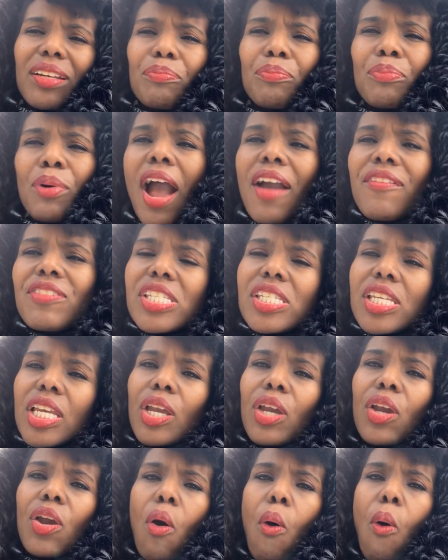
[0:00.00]

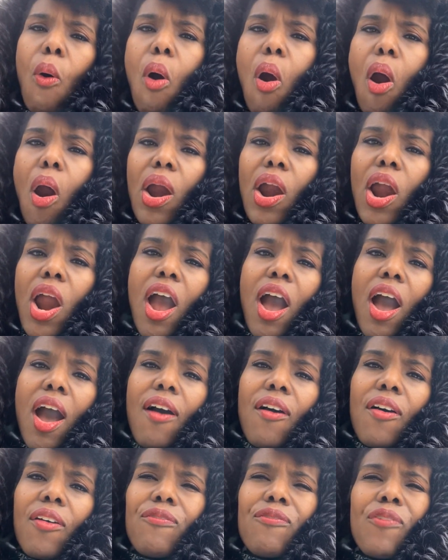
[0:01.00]
privacy or
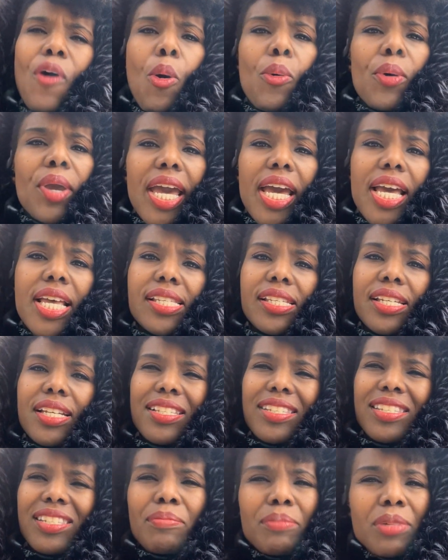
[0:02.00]
focus,
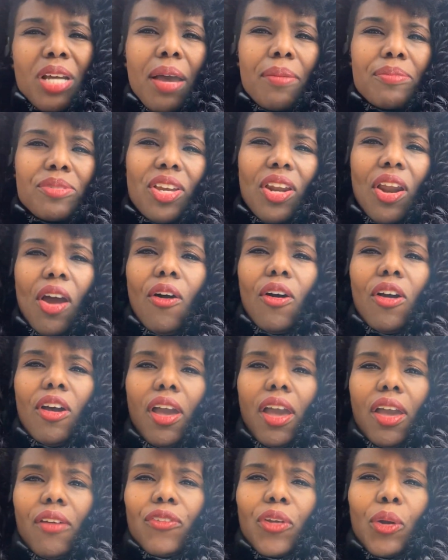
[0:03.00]
because sometimes,
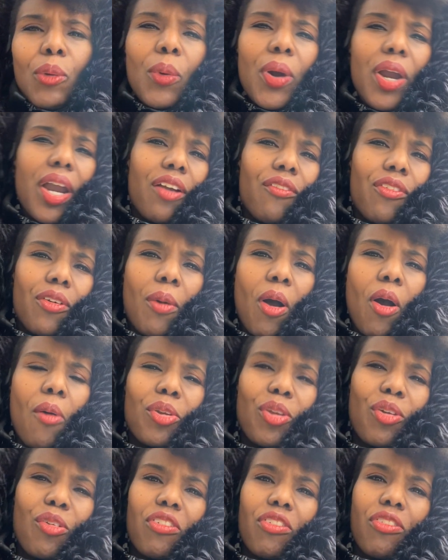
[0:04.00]
if you're working from home
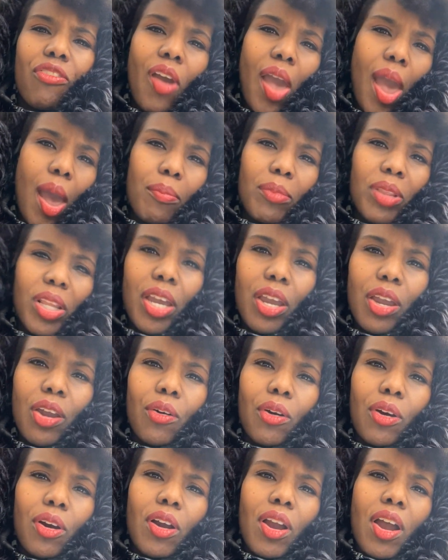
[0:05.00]
and you have a family
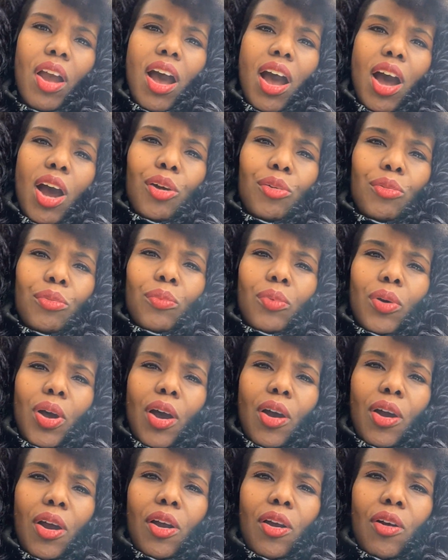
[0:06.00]
or
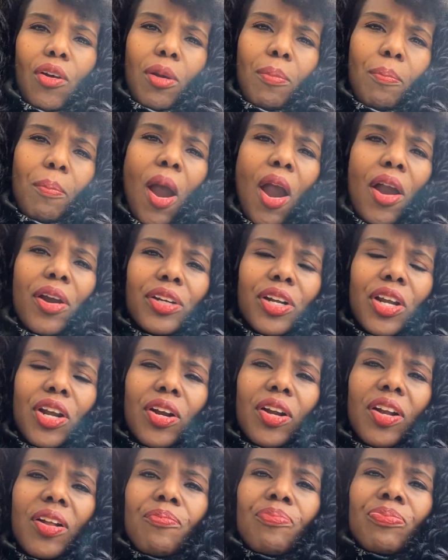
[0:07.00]
a
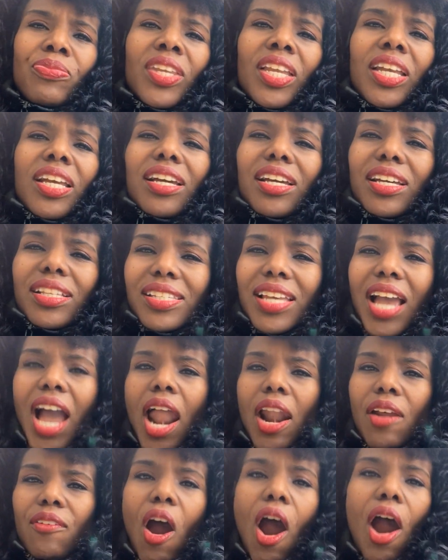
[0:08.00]
partner, it's
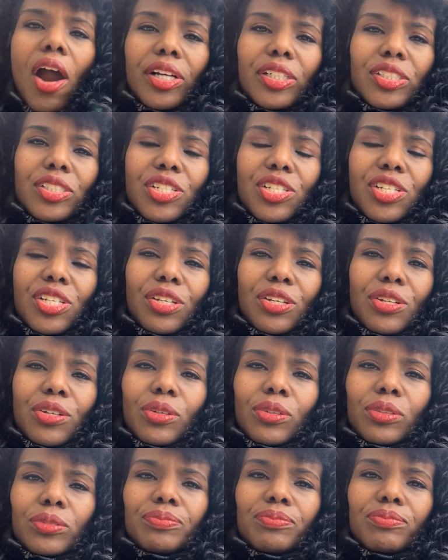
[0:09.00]
kind of hard
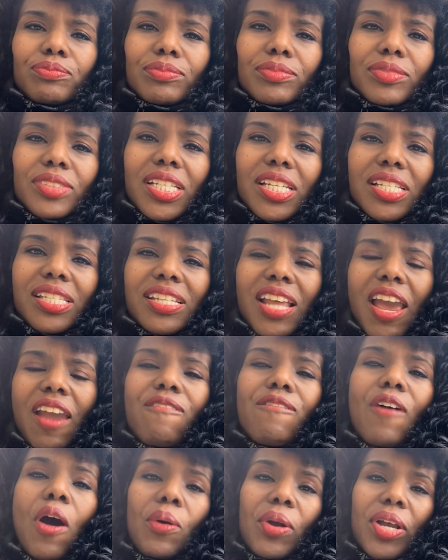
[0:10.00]
to stay
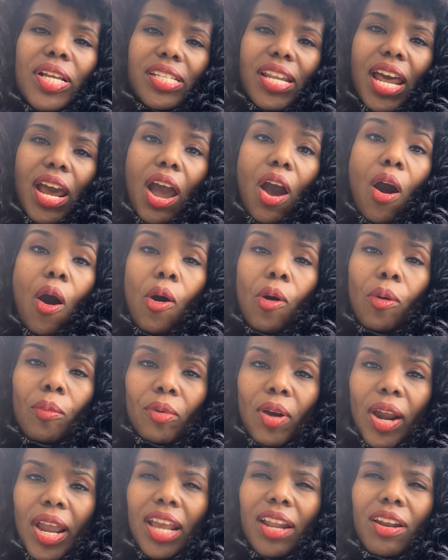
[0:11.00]
focused at home,
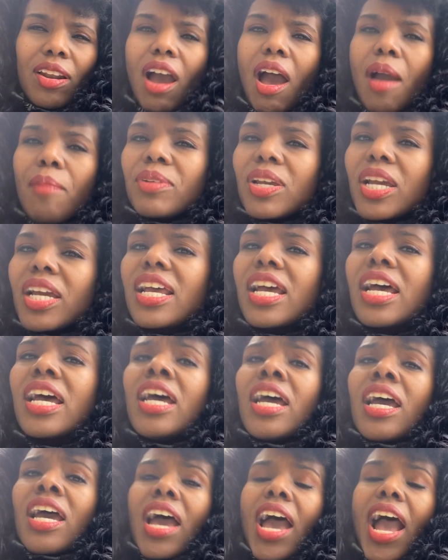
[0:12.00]
right? And I'm gonna
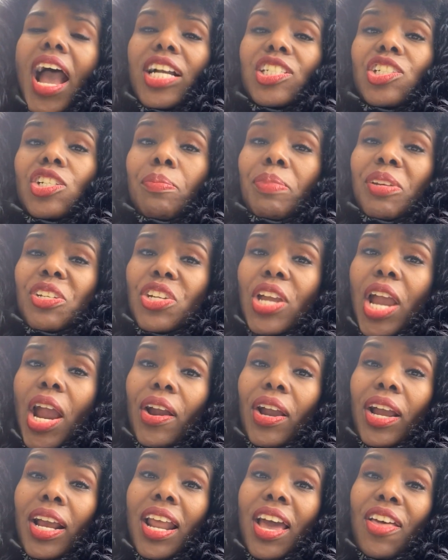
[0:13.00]
actually be
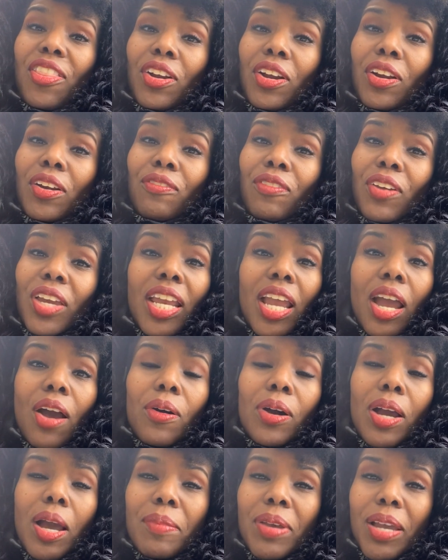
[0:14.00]
sharing another
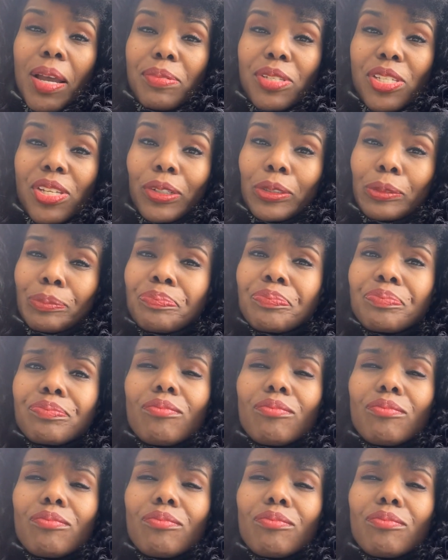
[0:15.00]
video coming up soon